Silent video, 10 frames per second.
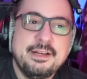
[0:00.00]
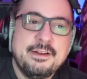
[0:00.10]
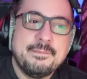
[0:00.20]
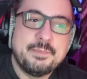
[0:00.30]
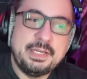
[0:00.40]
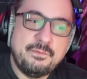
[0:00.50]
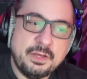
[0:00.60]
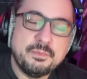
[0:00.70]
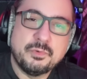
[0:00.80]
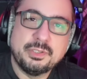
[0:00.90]
but it
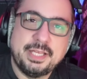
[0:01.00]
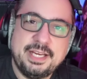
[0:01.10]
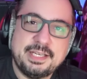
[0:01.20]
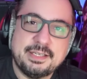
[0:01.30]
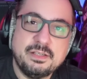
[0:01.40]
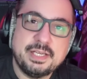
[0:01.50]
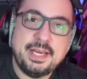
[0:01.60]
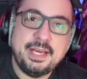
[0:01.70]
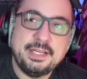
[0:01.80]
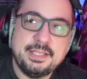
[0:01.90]
felt more like,
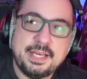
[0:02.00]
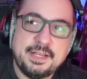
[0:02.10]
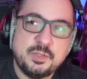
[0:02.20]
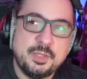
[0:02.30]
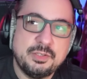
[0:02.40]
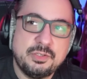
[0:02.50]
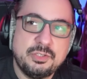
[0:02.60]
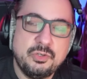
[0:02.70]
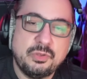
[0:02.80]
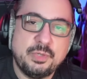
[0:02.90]
okay, I did that. I spent
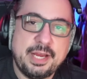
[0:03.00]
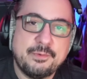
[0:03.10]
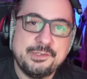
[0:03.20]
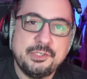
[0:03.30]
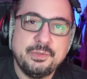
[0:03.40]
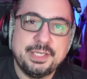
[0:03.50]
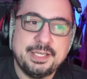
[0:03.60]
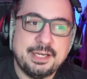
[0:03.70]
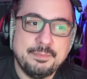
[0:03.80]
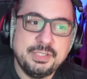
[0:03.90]
2 to 3 hours doing
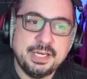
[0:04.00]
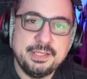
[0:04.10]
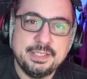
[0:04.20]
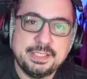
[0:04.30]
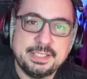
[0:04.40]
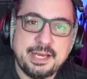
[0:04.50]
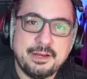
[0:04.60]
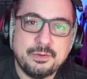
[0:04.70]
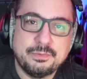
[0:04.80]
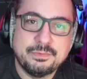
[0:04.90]
it. I'm done this
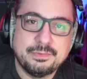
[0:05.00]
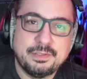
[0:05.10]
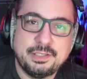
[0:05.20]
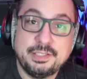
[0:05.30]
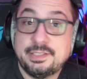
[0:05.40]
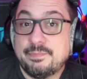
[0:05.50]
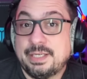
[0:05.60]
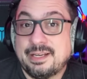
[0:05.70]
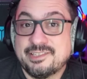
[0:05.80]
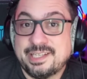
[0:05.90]
now, on to
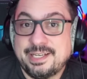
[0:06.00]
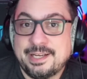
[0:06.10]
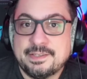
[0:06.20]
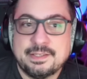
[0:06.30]
something else, I guess.